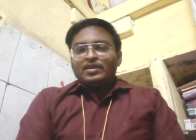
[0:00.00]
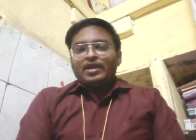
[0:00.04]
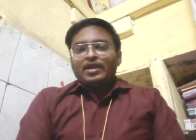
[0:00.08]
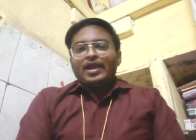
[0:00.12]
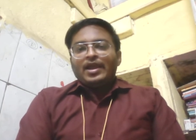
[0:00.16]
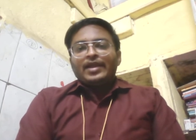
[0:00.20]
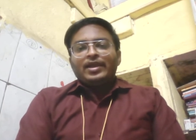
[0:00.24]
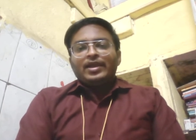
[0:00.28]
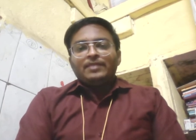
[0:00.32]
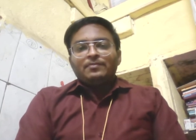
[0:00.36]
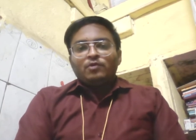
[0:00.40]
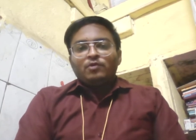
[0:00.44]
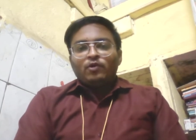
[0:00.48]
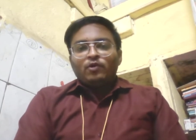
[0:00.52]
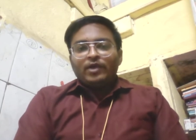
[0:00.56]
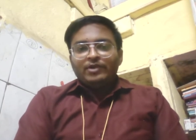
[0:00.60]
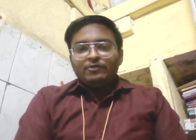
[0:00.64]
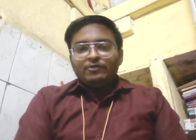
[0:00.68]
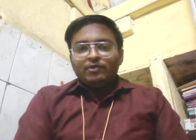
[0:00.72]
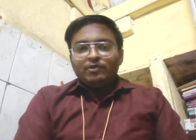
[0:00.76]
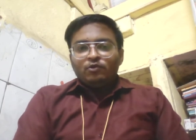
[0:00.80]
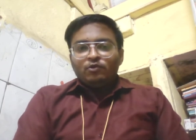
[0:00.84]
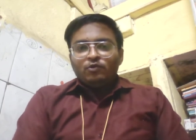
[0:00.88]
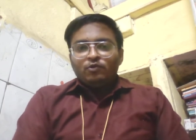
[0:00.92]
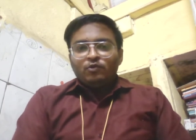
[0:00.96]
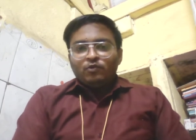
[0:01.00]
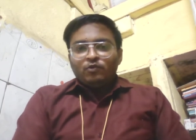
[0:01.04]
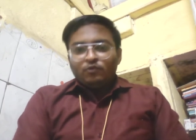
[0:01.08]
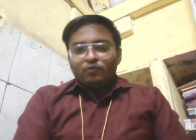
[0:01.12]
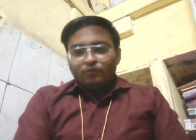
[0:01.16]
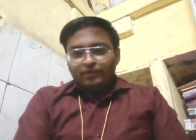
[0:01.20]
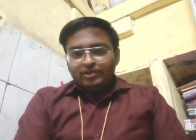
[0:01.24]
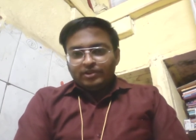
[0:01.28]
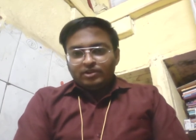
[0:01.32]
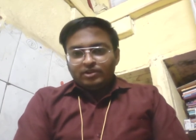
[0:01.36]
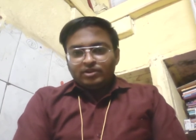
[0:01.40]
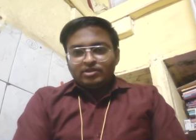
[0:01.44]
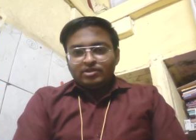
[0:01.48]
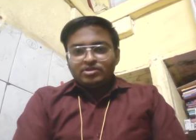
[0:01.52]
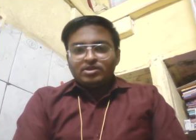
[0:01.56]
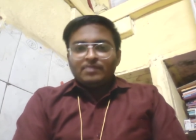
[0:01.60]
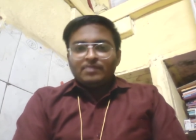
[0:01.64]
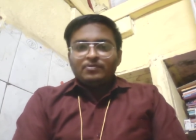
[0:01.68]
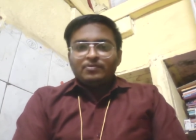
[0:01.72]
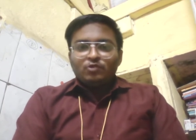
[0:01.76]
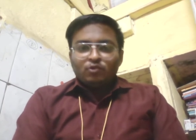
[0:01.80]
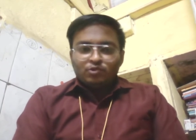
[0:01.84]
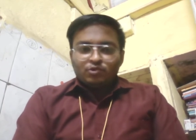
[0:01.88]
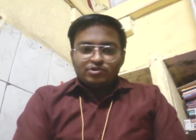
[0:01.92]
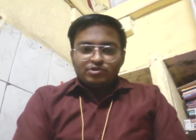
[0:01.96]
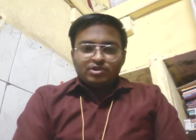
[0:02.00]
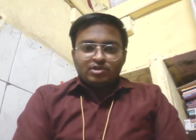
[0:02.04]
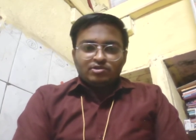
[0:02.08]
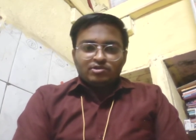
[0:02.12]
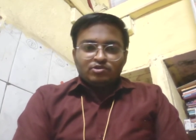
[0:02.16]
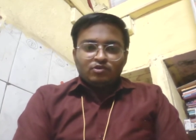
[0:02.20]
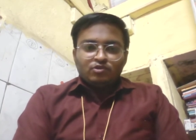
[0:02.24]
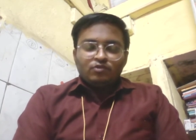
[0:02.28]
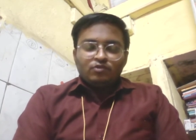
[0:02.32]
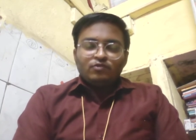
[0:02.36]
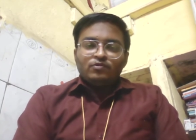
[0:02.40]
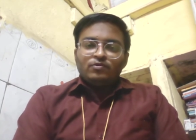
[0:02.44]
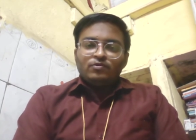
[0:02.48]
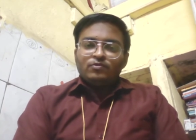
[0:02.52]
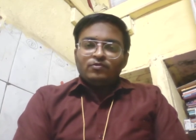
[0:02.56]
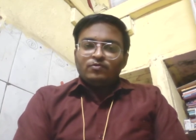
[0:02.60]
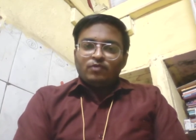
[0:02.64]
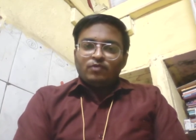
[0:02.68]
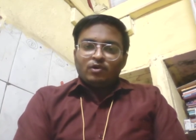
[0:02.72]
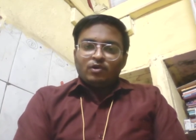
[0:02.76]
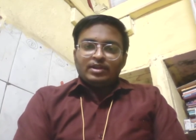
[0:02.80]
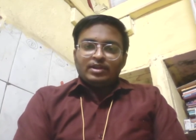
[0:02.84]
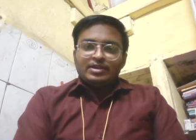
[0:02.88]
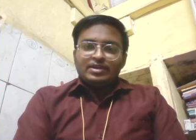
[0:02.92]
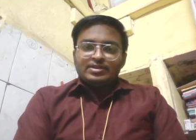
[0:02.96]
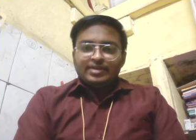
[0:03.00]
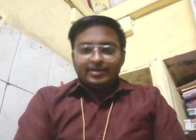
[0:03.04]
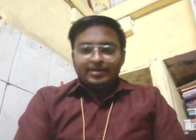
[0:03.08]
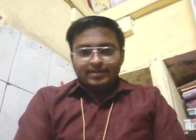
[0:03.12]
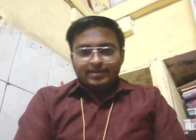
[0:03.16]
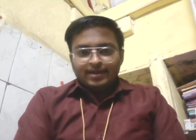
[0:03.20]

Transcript: I can provide you with some notes also for class eight,